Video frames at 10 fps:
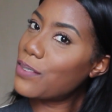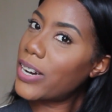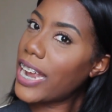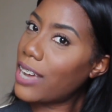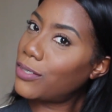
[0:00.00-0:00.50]
or
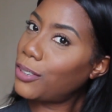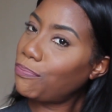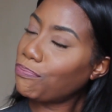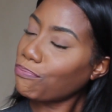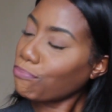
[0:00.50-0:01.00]
whatever,
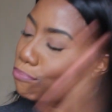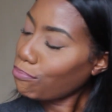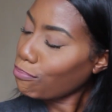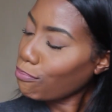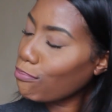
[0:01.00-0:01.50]

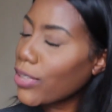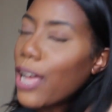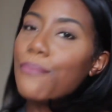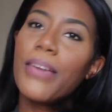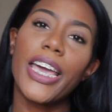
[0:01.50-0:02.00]

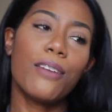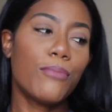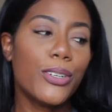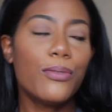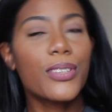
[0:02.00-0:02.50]
making
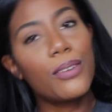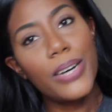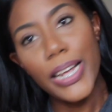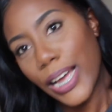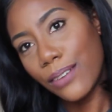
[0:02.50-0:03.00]
moves or
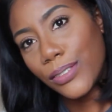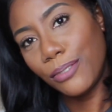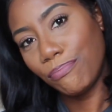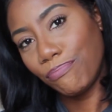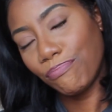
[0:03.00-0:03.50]

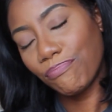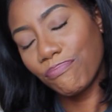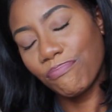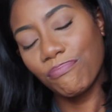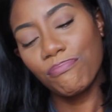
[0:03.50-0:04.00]
whatever,
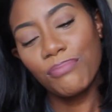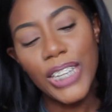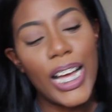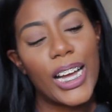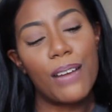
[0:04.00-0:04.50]

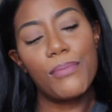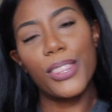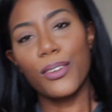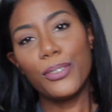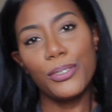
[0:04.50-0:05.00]
coming
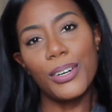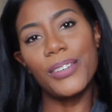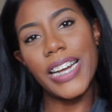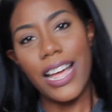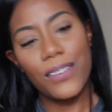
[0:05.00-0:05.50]
through or
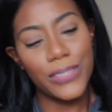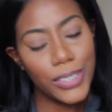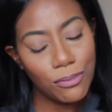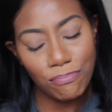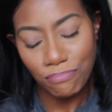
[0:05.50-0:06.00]

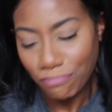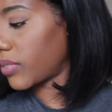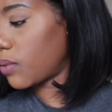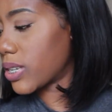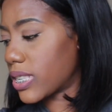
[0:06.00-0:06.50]
whatever.
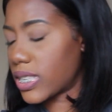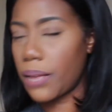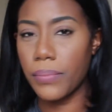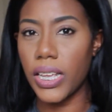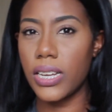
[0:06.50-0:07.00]
There was
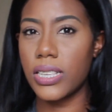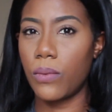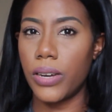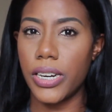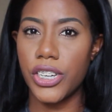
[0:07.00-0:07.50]
something else
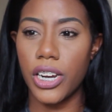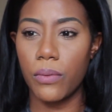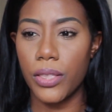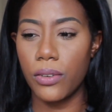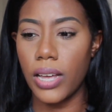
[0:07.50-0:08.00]
I wanted to share
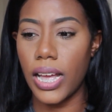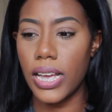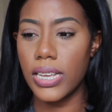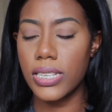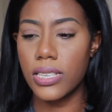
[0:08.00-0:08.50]
with you
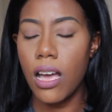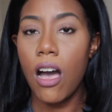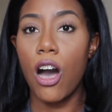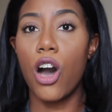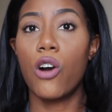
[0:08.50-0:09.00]
guys.
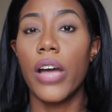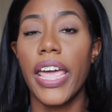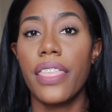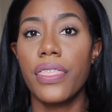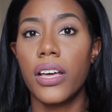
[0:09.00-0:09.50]
Oh,
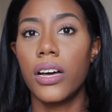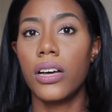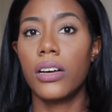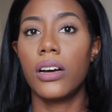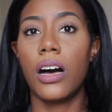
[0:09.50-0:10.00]
and
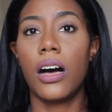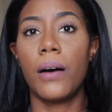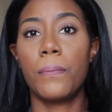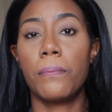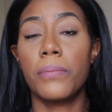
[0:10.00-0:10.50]

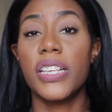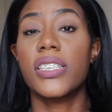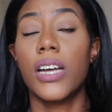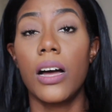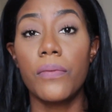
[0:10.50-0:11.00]
the
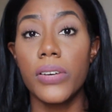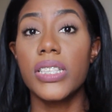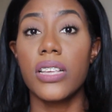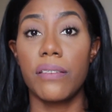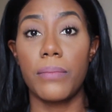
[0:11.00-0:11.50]

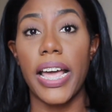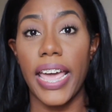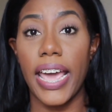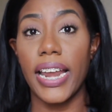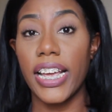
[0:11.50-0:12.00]
circumference of my
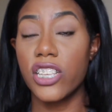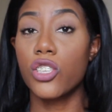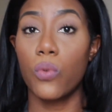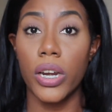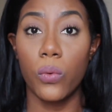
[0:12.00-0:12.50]
head
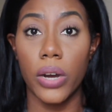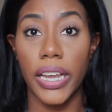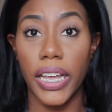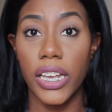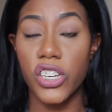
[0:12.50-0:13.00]
is
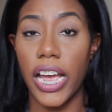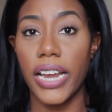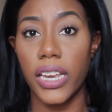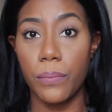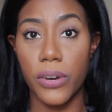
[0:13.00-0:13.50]
21 inch. I
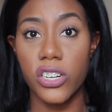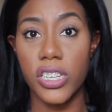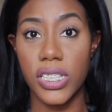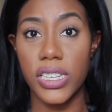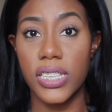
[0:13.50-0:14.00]
did
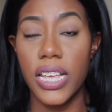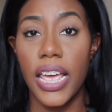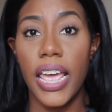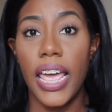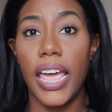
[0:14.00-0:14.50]
purchase this
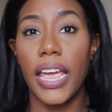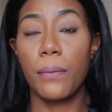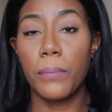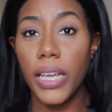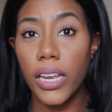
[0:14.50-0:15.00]

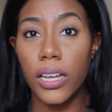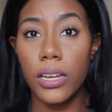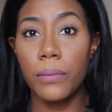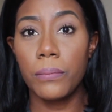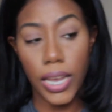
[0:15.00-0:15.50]
in
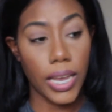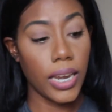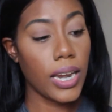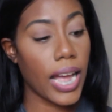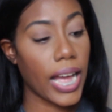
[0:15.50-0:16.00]
medium,
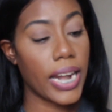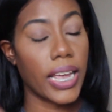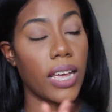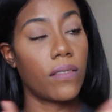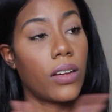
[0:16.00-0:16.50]
and I
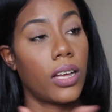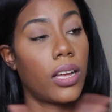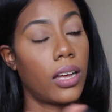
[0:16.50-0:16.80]
gotta give